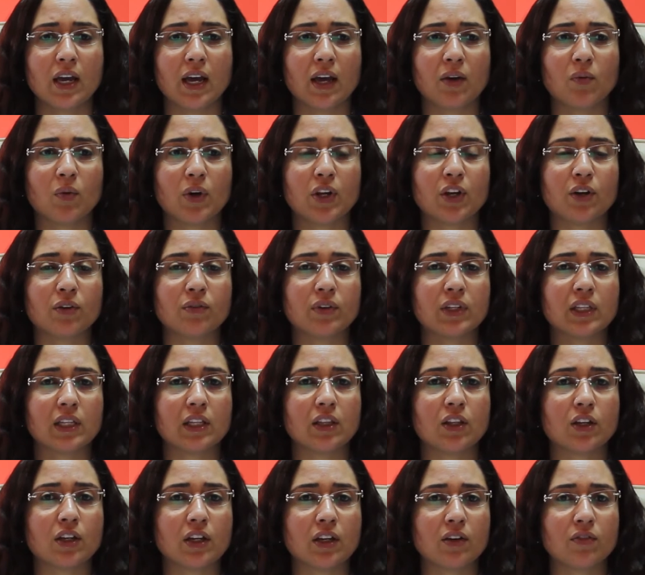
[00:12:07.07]
and what you're really
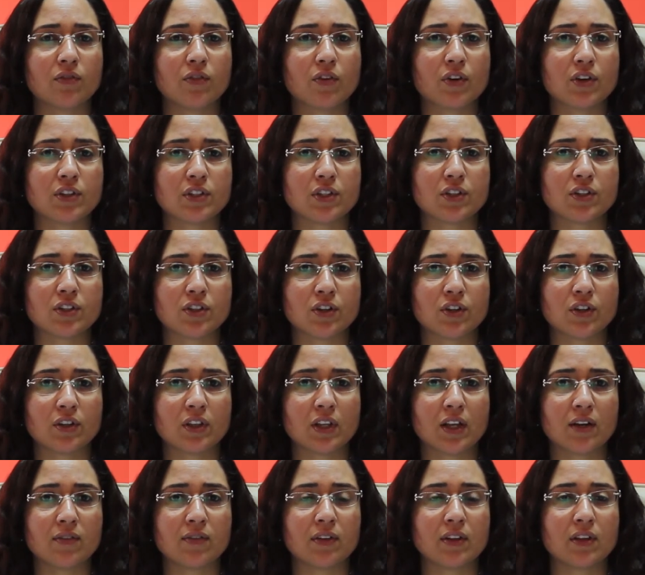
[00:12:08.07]
looking for is a
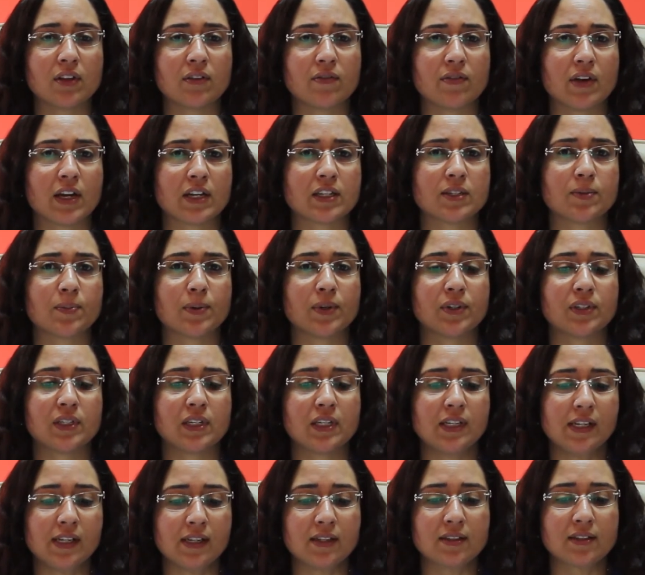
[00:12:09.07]
certain level of
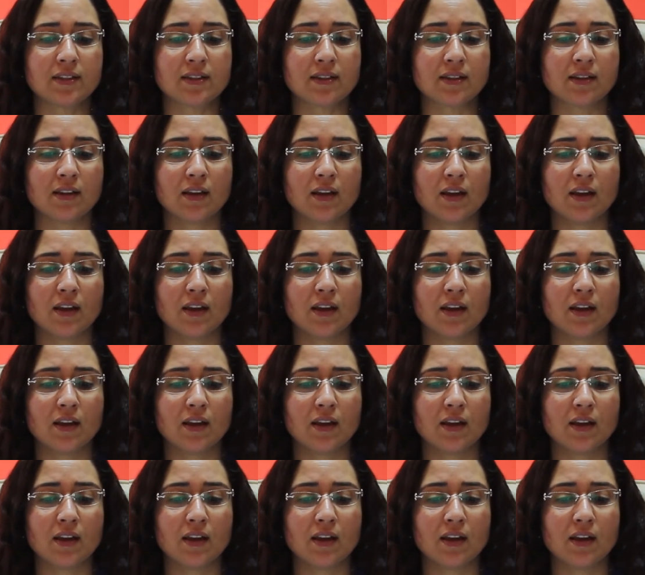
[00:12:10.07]
expertise,